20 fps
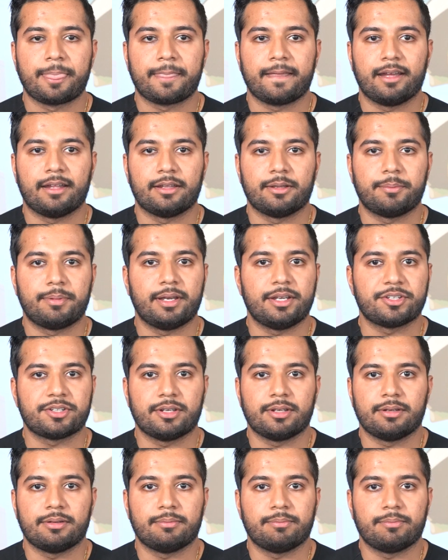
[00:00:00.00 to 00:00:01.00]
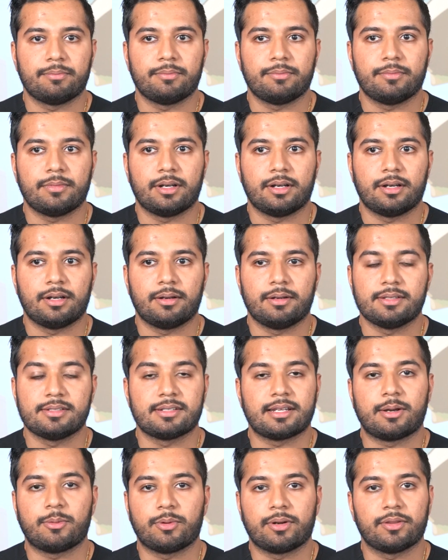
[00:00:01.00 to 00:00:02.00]
and the patient is
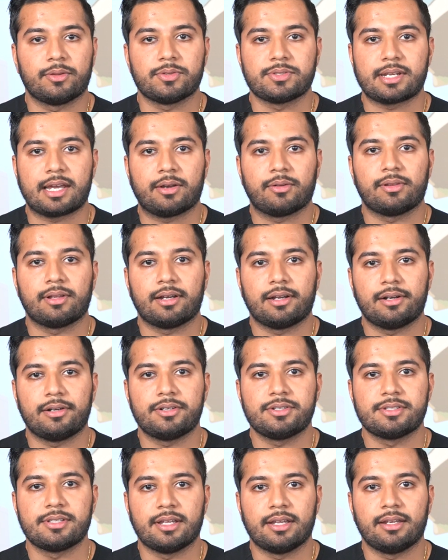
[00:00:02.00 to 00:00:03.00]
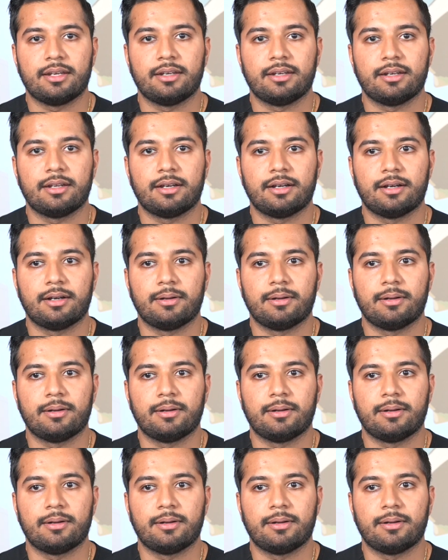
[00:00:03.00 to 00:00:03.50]
not one of those outliers, then